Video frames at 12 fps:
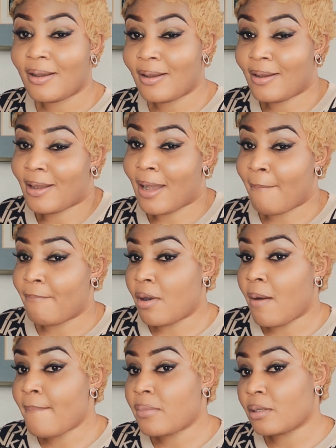her
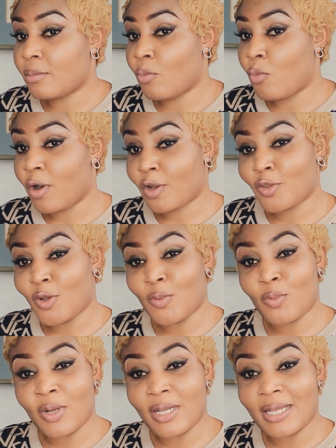bum worked
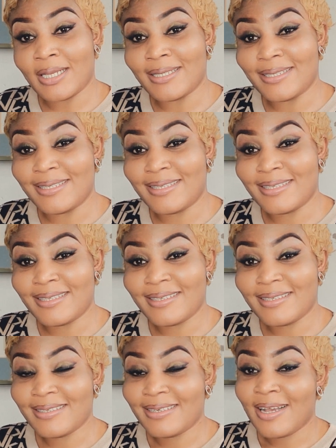on was
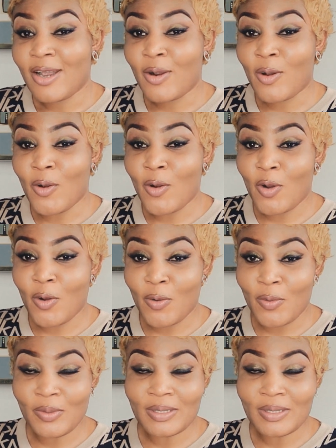Coco